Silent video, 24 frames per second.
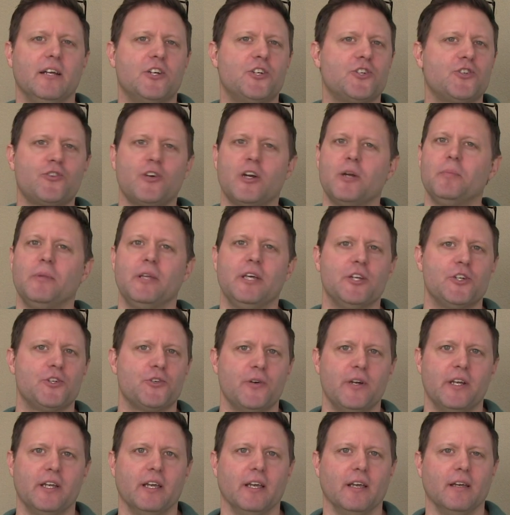extremely
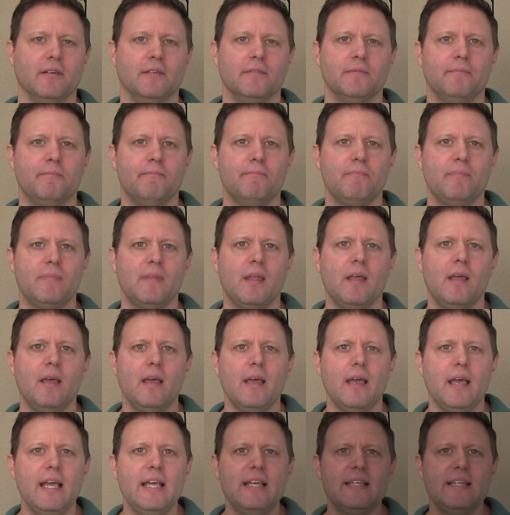intriguing. He